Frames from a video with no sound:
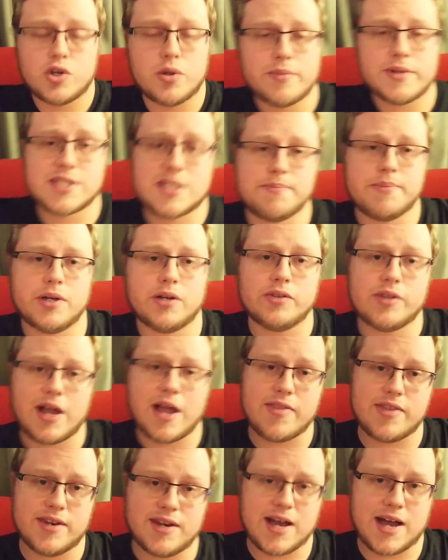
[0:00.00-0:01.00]
to him as Bill
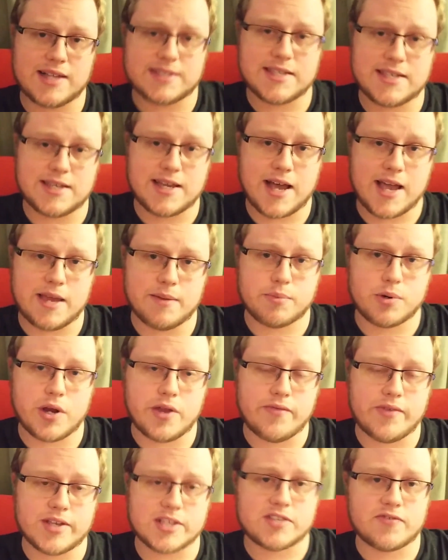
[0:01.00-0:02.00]
Nye the Nazi guy in
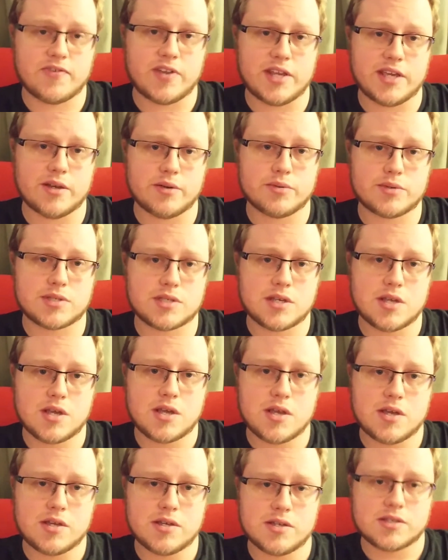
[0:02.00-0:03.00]
previous videos.
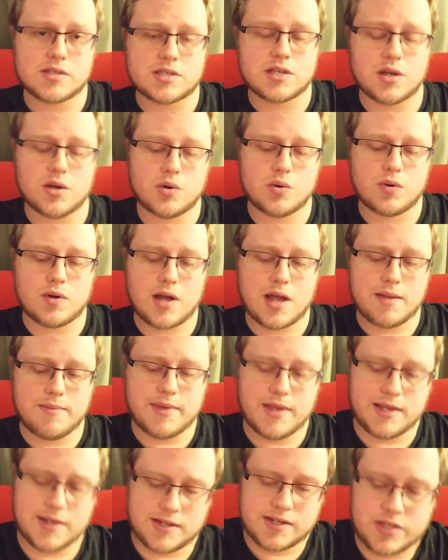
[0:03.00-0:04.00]
So, I
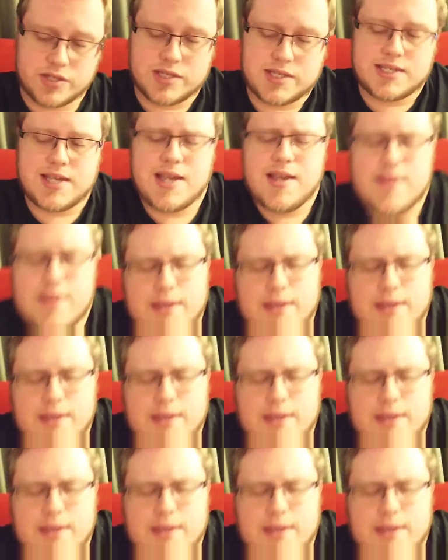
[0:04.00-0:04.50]
mean, to say